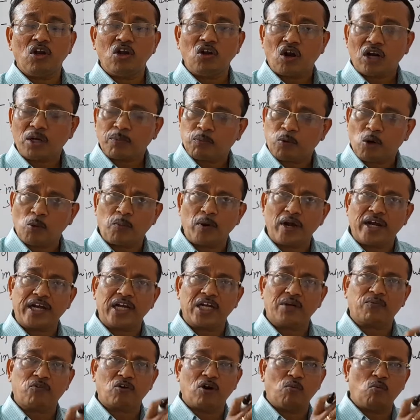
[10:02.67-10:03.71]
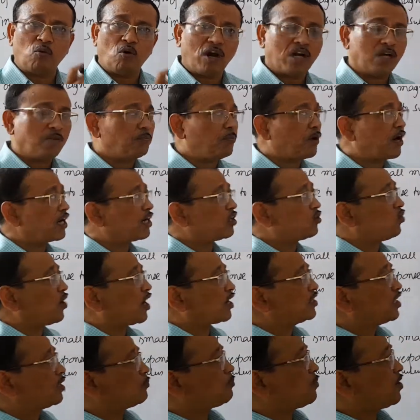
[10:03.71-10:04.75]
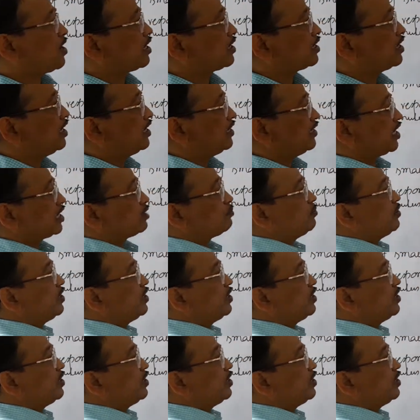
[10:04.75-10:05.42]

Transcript: not propagate from one part to another part. That